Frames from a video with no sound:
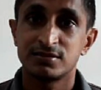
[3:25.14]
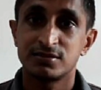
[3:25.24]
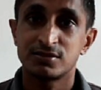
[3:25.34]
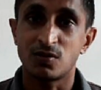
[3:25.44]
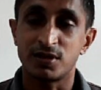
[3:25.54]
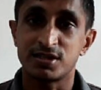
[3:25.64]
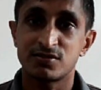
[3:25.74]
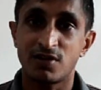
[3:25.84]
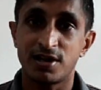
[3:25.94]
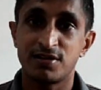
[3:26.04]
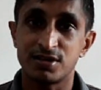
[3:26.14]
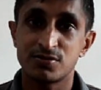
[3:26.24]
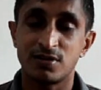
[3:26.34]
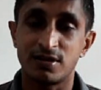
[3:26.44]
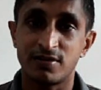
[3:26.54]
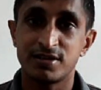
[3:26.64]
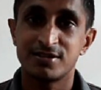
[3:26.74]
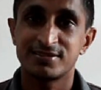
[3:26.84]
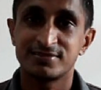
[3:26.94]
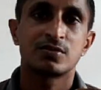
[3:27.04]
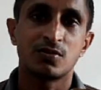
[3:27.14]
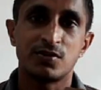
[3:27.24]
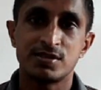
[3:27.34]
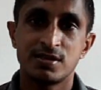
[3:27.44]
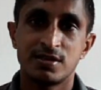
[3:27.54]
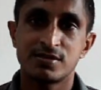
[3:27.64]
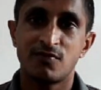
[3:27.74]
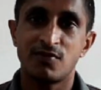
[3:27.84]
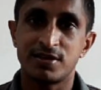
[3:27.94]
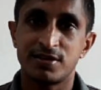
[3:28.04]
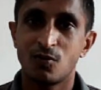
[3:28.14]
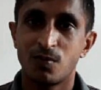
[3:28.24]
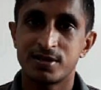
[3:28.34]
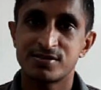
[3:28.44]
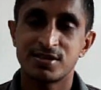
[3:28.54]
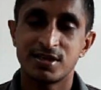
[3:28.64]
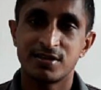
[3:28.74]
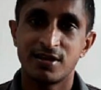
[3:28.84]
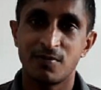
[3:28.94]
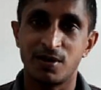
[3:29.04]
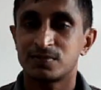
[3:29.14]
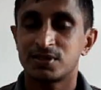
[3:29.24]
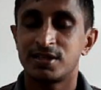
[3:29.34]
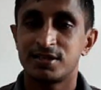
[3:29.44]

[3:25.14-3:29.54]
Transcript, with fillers: so it is quite natural right we see a somewhat humorous scene there but